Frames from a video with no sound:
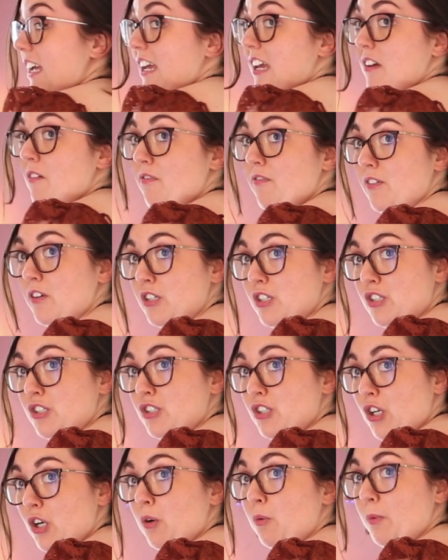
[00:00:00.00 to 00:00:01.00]
it for
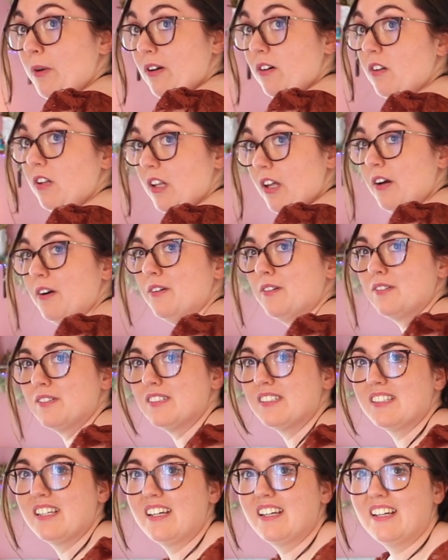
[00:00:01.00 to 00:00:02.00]
sure will
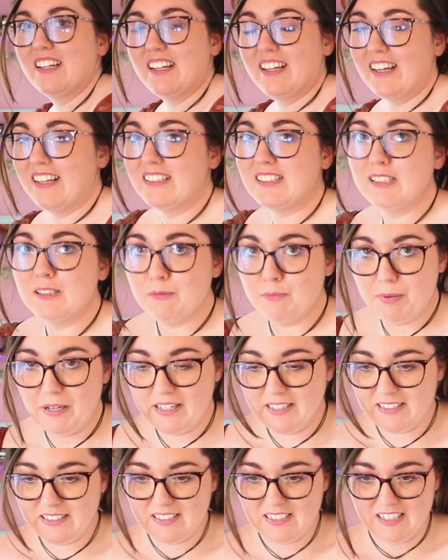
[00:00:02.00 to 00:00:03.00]
close. It's
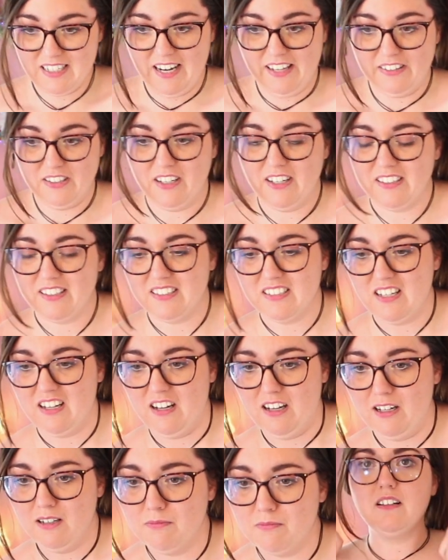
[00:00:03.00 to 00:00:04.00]
pinned together at the
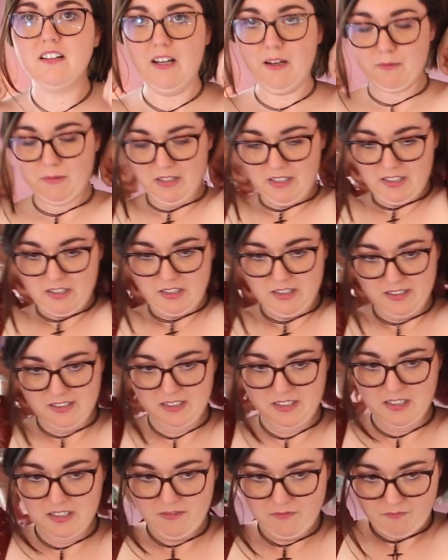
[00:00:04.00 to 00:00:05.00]
top. I'm gonna
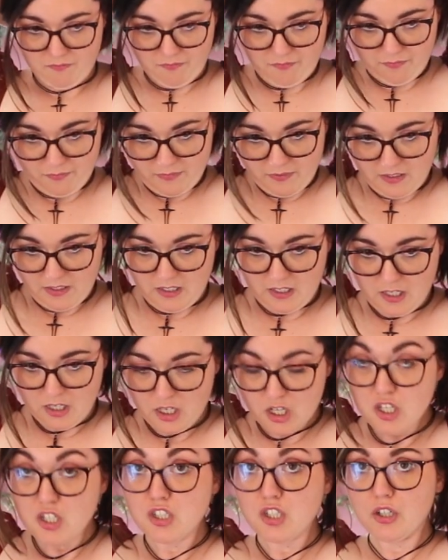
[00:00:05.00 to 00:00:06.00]
just
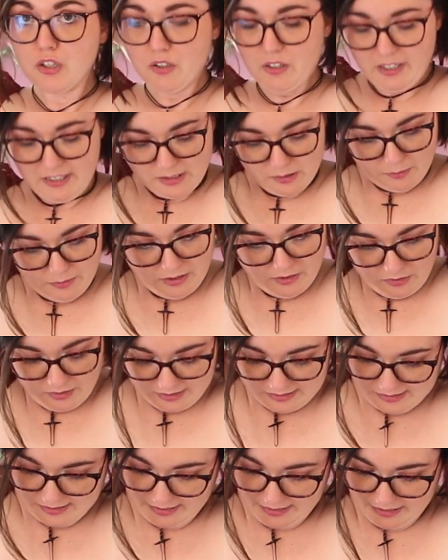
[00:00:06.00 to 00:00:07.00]
show you guys what it
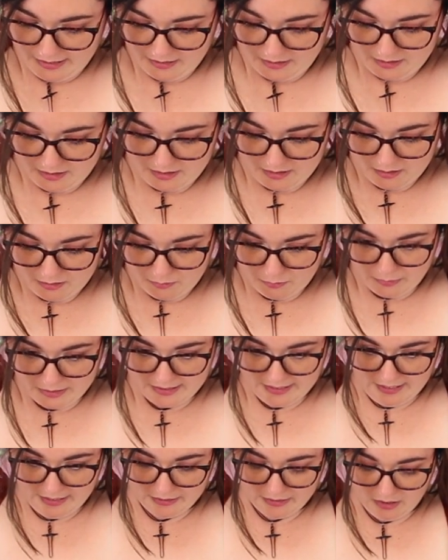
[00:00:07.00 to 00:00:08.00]
looks like
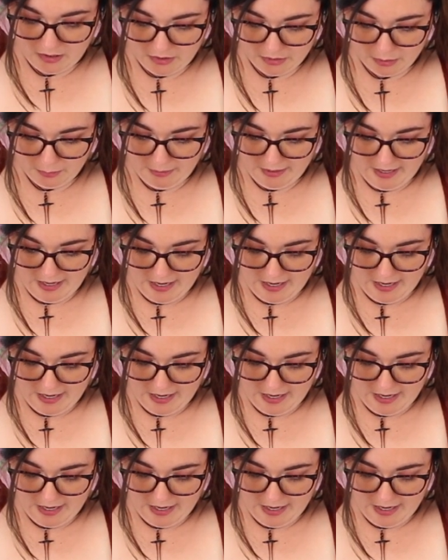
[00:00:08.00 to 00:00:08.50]
without it all the way